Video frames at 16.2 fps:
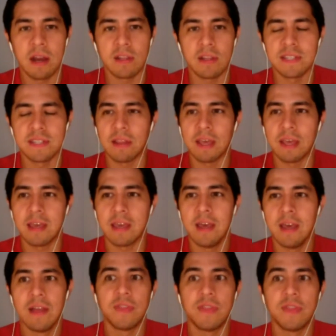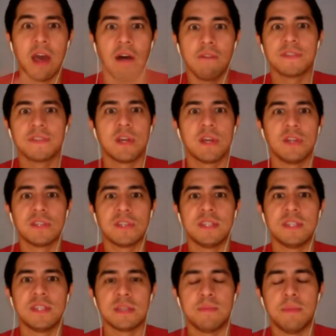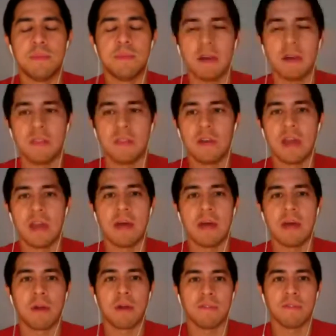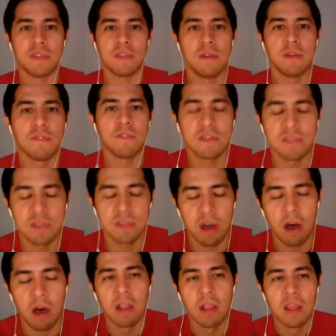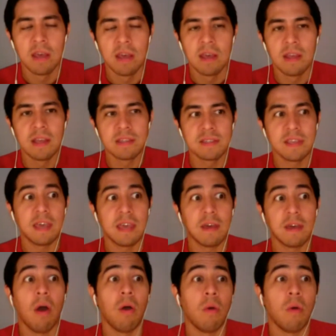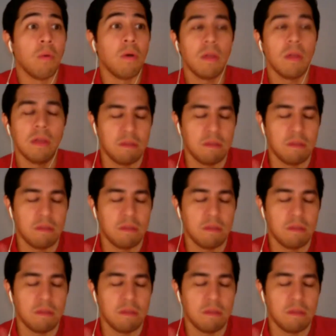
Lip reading: It's not like they all of a sudden just disappeared and they're not part of the universe at all. It's like, oh,